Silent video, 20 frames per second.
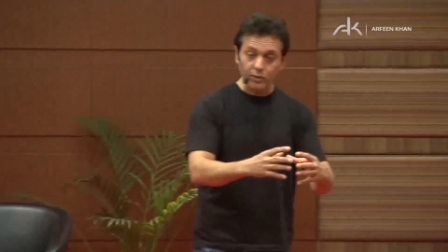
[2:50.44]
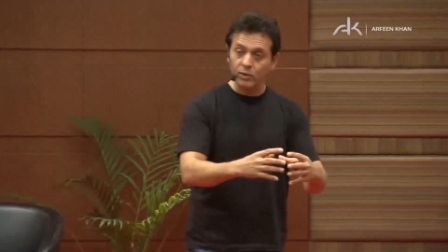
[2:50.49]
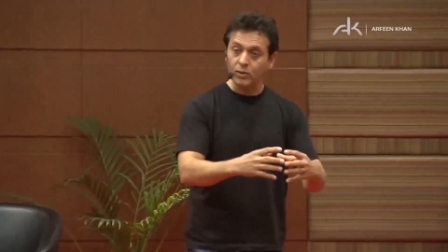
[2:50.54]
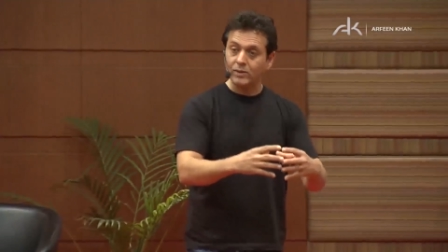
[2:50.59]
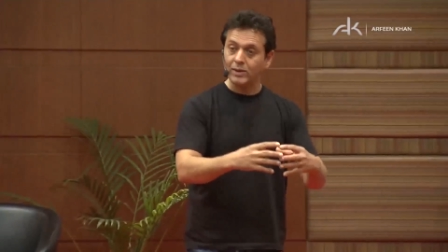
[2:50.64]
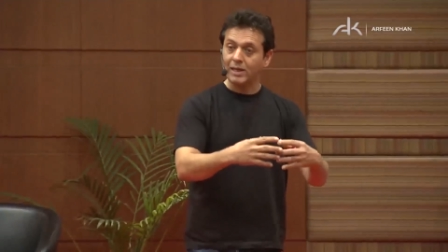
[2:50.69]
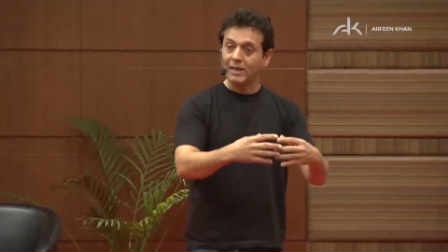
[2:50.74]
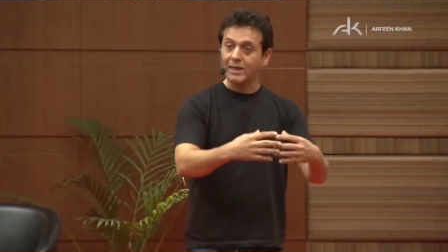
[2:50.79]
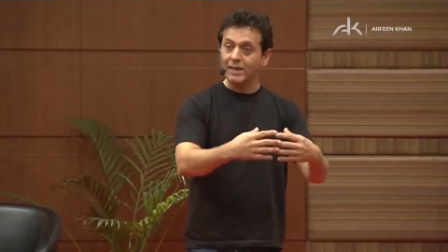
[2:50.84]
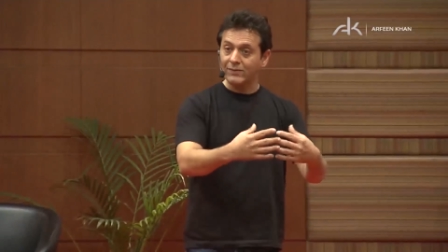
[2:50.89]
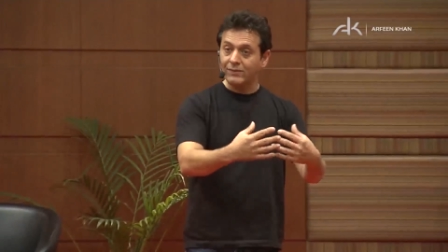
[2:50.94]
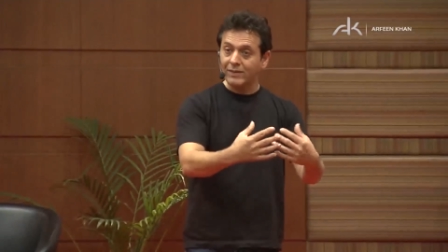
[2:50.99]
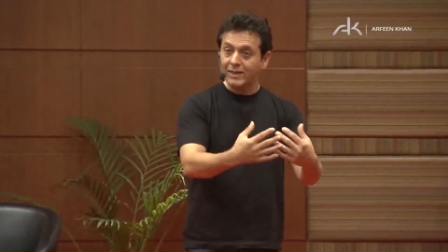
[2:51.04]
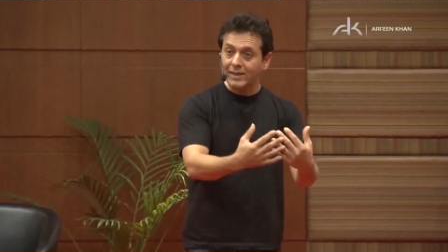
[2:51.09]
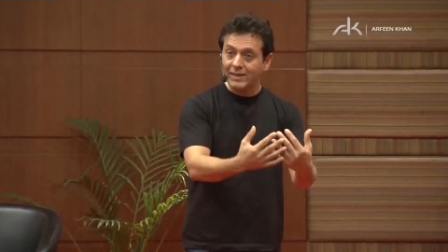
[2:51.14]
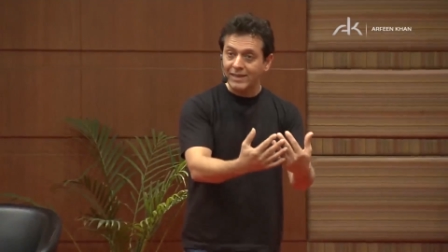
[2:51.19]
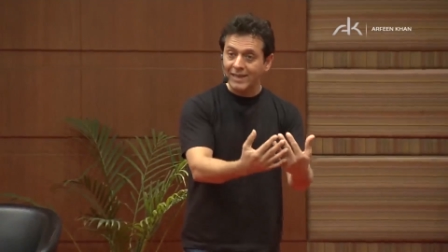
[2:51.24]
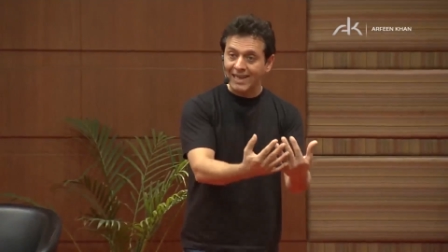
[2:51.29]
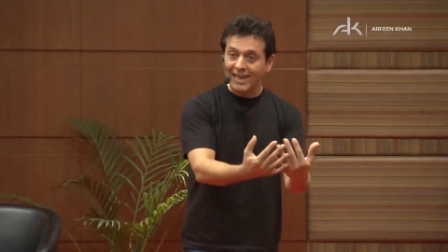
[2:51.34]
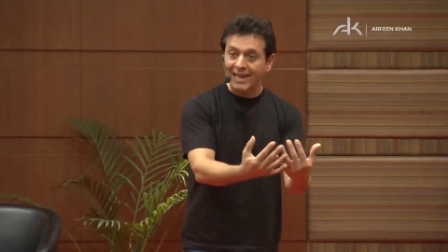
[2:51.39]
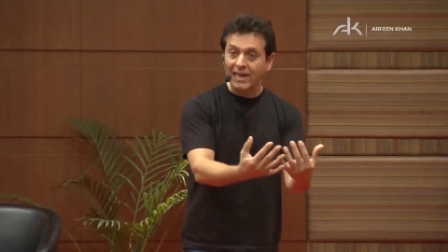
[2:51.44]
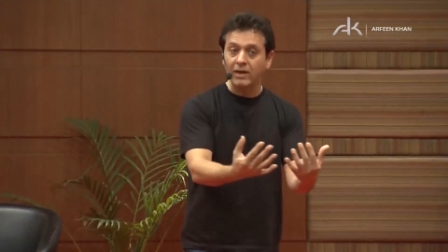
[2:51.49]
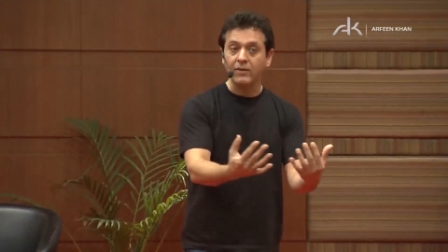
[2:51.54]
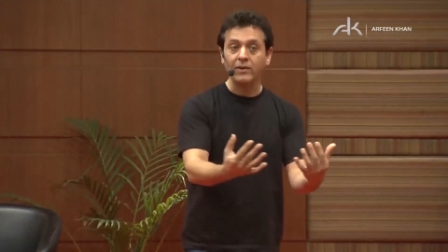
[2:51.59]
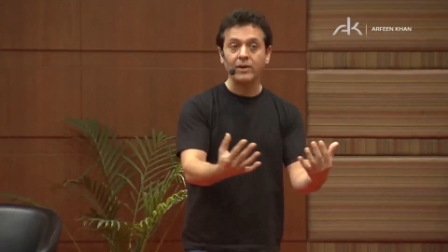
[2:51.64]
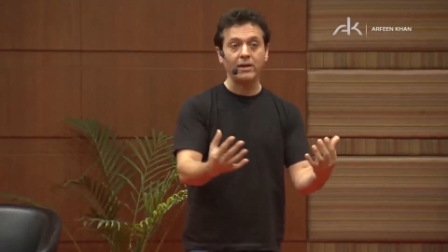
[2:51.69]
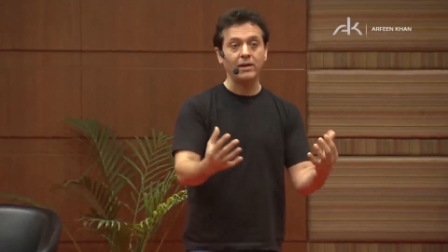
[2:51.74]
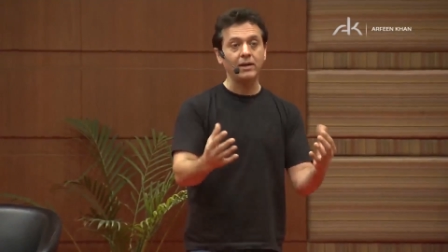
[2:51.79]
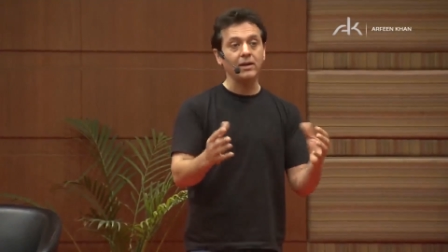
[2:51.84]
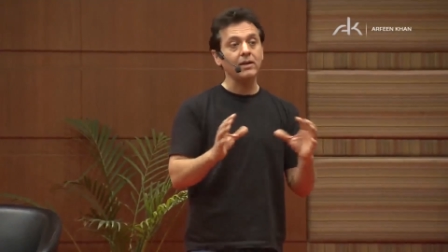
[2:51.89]
is that living in an
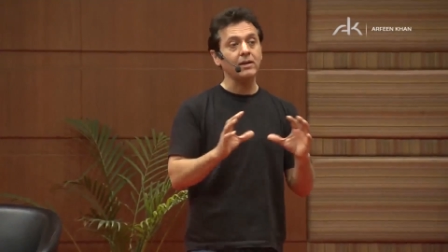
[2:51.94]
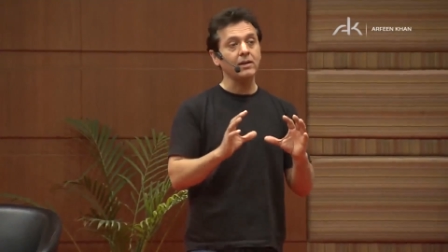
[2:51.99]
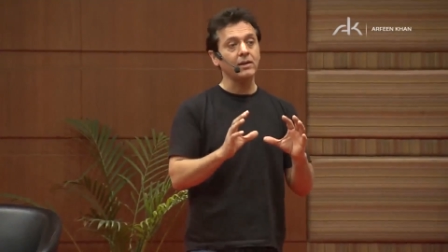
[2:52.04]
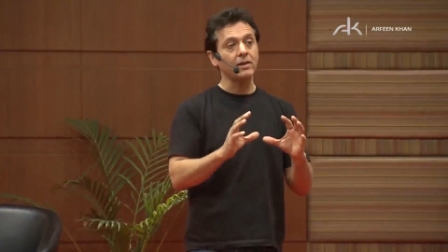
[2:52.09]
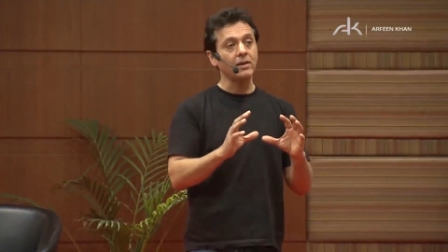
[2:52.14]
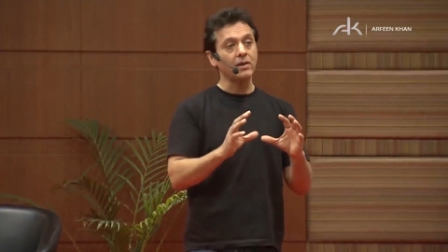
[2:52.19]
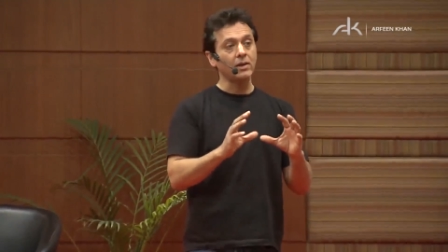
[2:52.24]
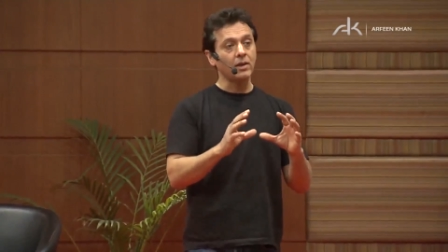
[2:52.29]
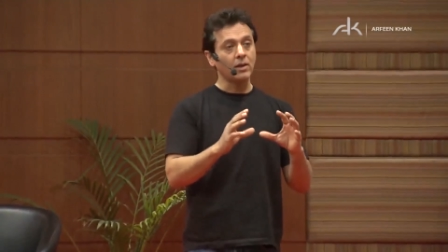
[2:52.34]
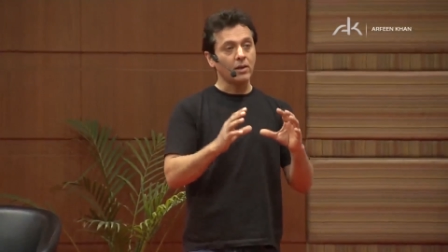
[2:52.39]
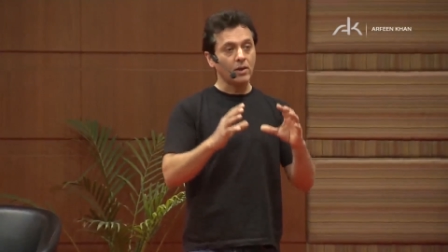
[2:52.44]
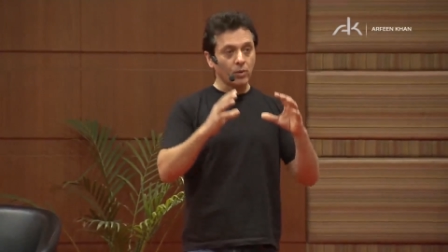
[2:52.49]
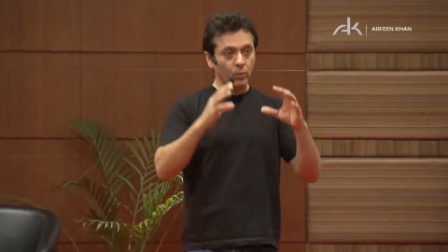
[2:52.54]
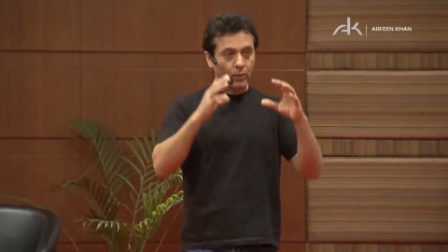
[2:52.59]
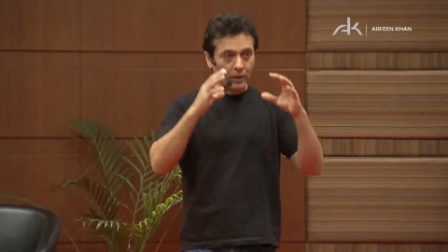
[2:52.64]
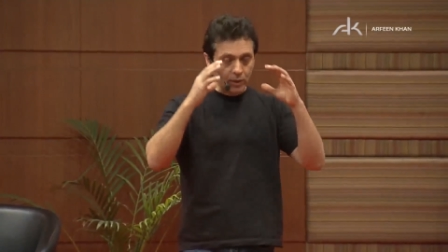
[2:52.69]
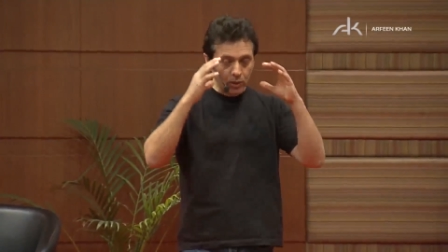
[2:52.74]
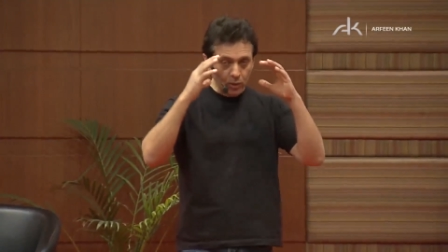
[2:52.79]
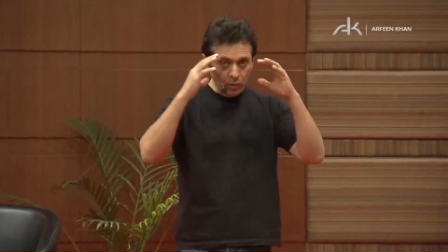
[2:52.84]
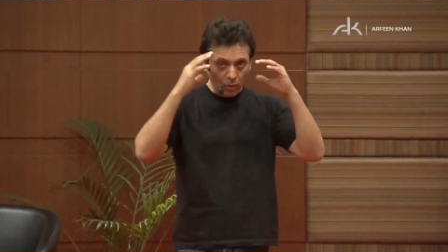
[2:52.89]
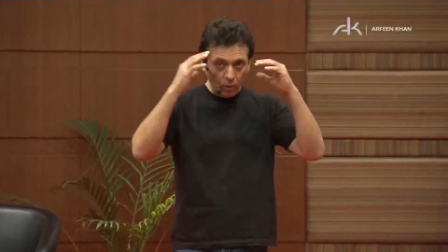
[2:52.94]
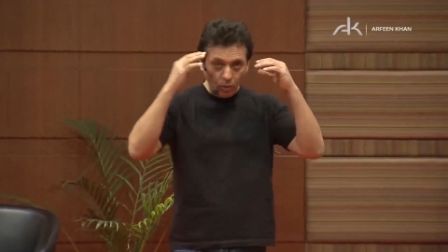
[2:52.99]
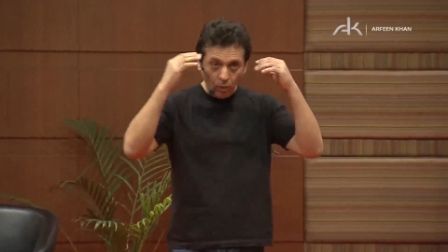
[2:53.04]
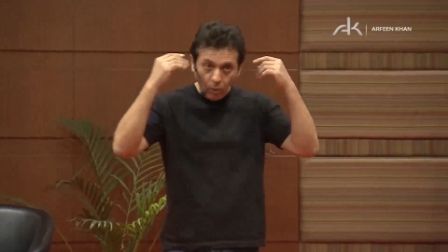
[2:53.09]
area where you are